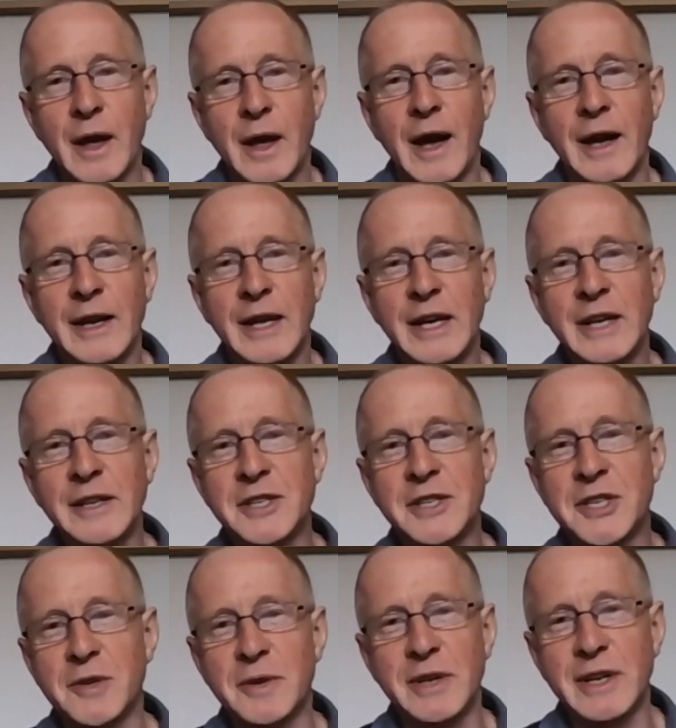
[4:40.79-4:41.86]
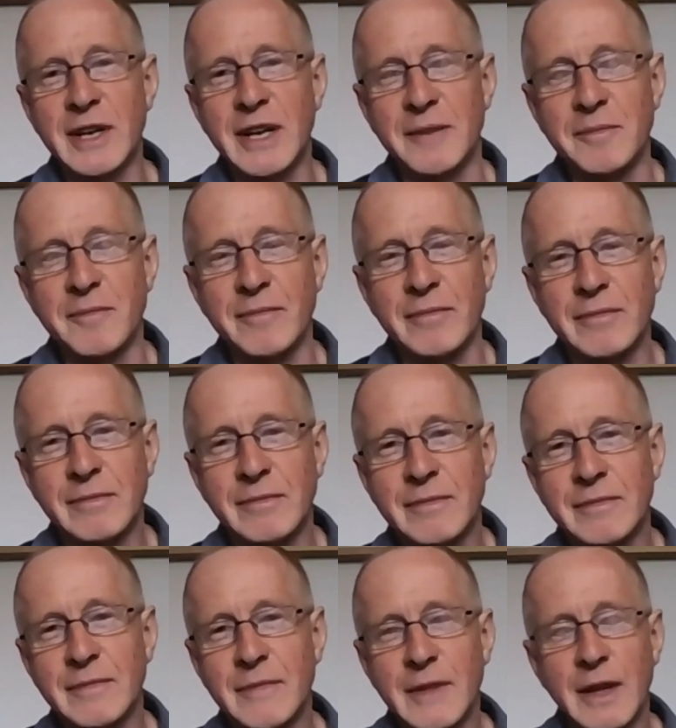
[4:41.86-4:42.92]
And he joined in.
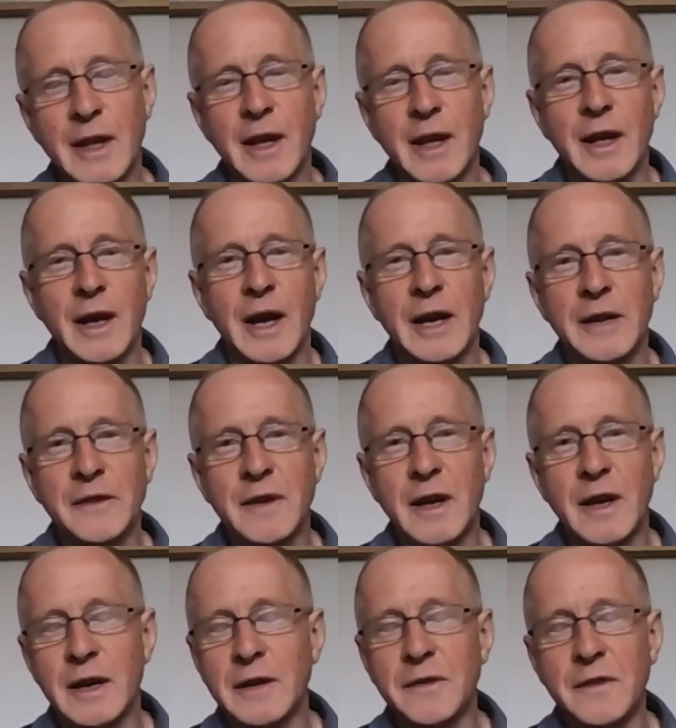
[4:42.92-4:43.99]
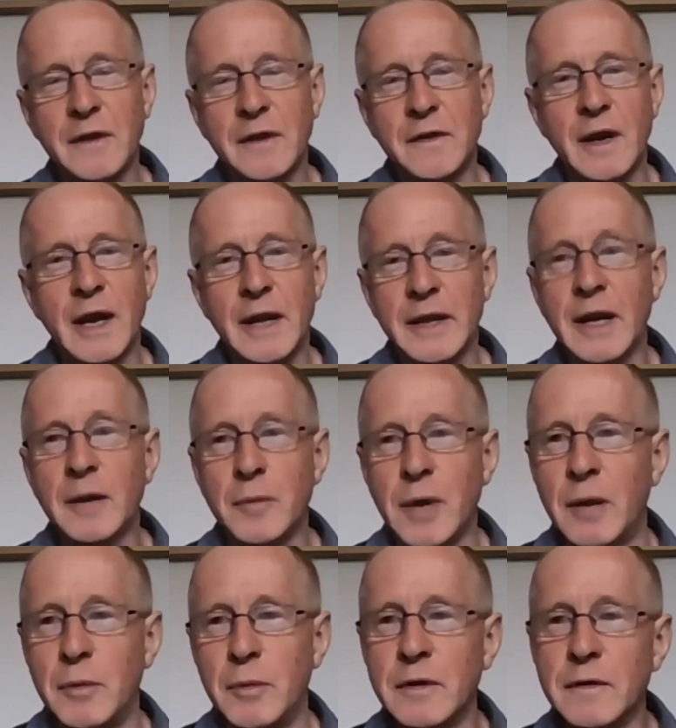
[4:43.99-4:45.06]
And he said, and it says that at that
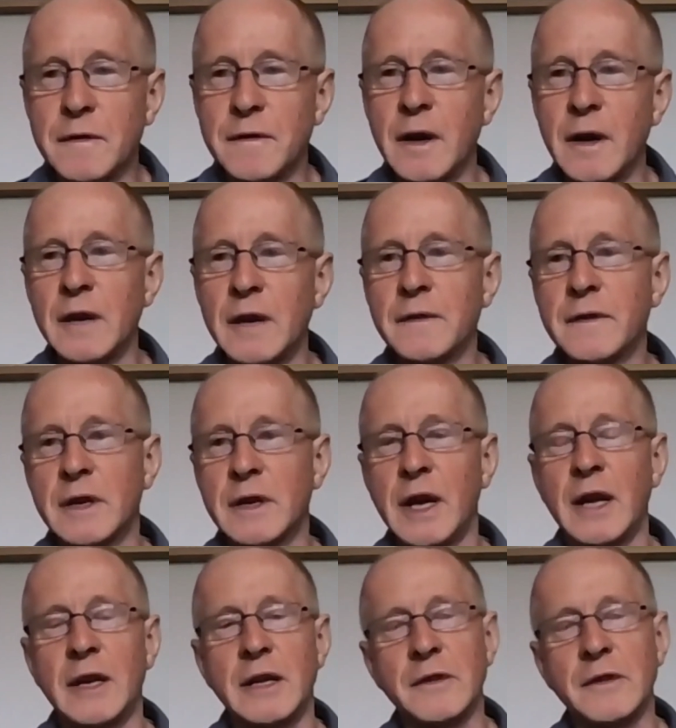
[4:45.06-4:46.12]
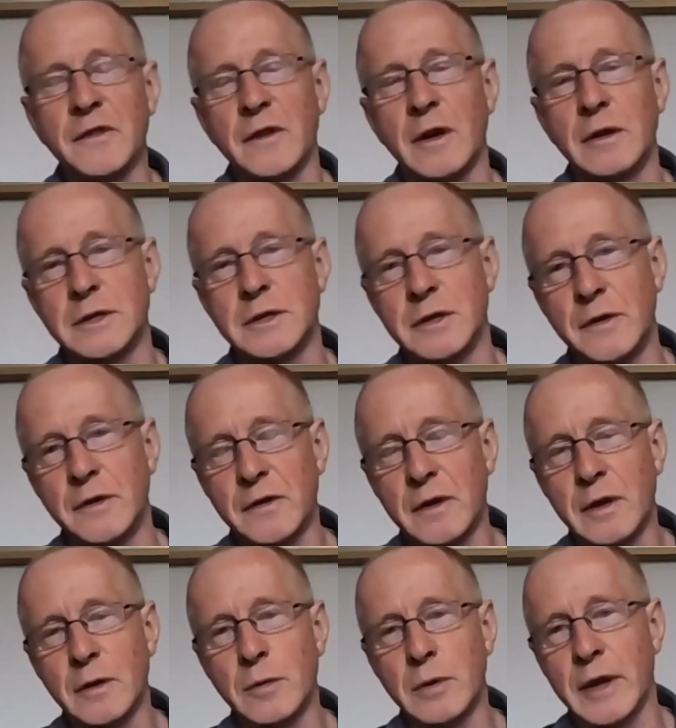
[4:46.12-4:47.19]
moment, five Canadian soldiers
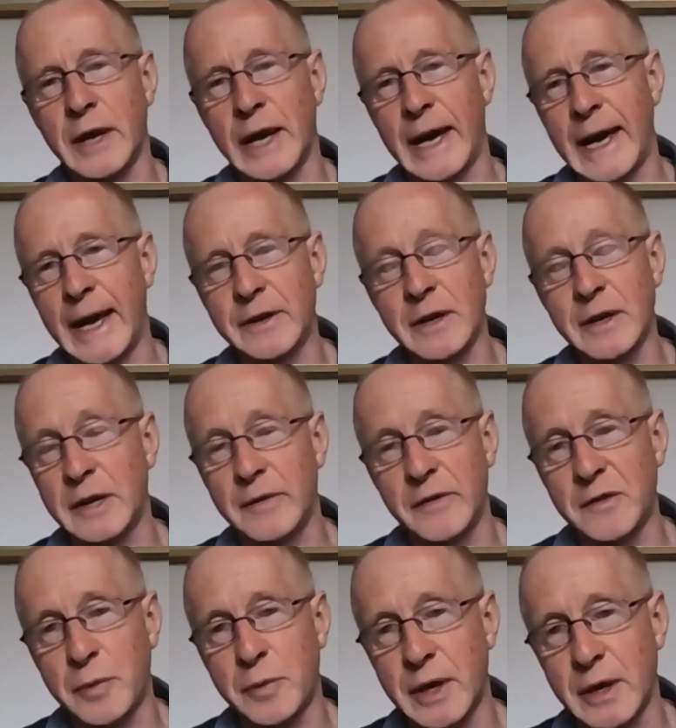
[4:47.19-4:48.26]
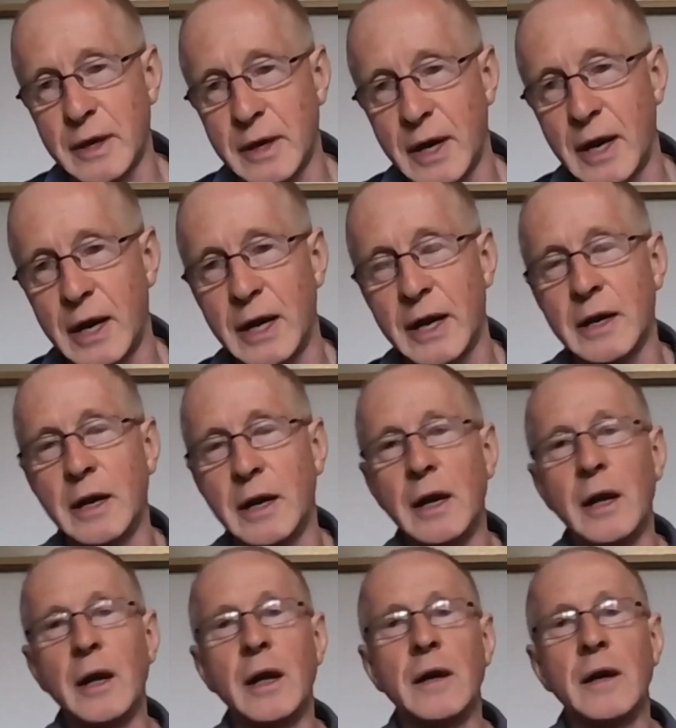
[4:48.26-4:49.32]
who were there, didn't even speak Gaelic,
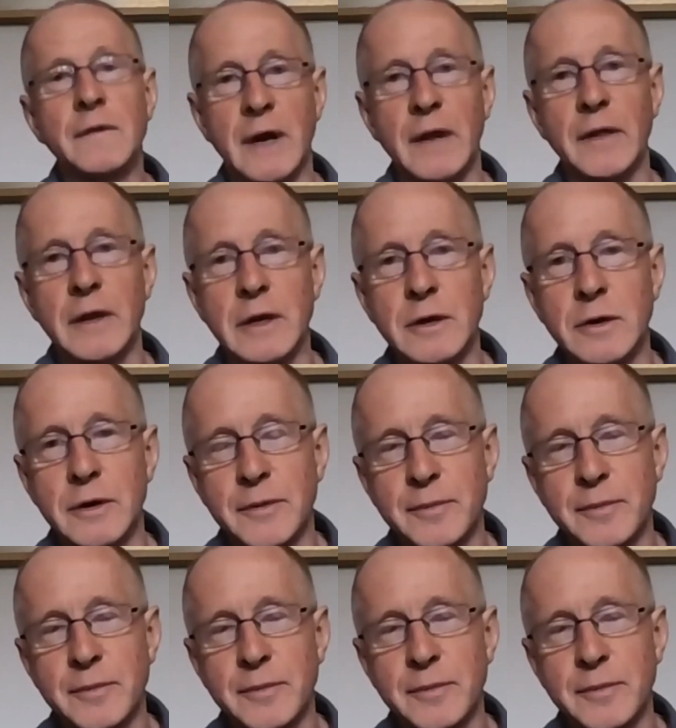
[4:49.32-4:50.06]
found the Lord.